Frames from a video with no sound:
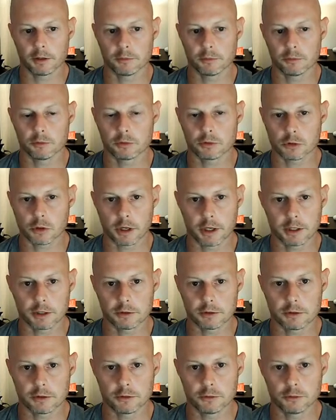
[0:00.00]
trying
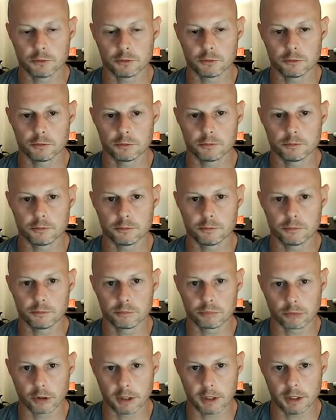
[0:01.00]
to
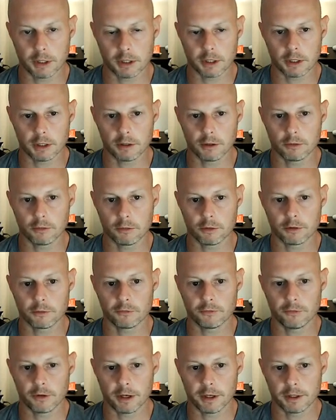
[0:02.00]
break in or
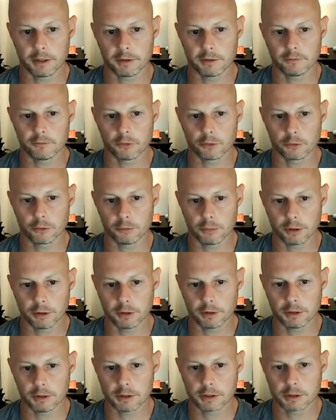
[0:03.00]
find
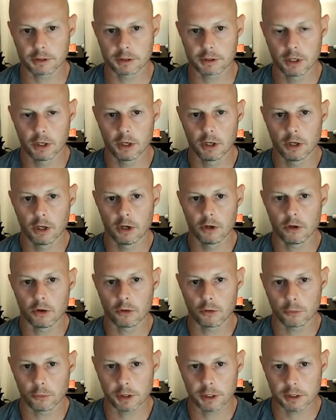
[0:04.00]
vulnerabilities
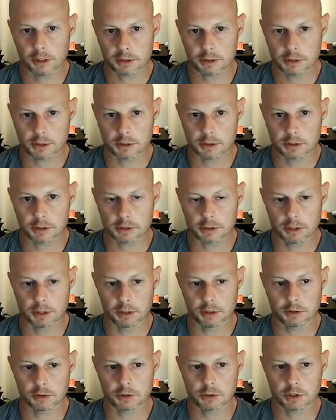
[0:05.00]
or weaknesses in
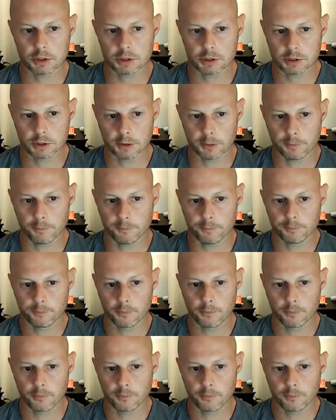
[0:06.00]
your system,